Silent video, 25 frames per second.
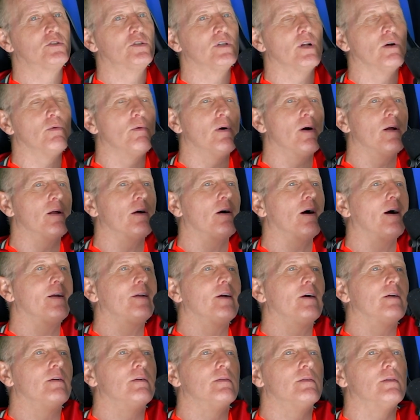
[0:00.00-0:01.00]
Do you know what?
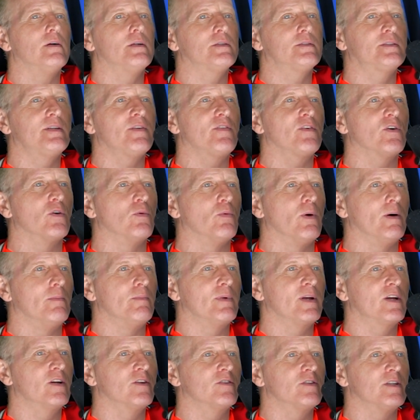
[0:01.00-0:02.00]
It's a difficult one
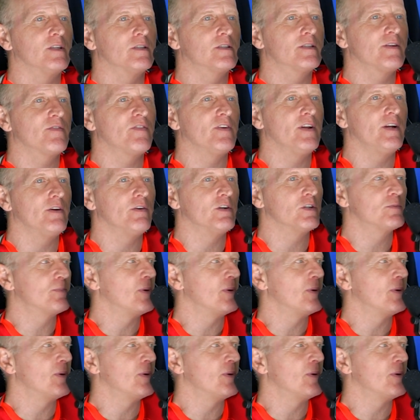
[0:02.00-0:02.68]
because it's different eras.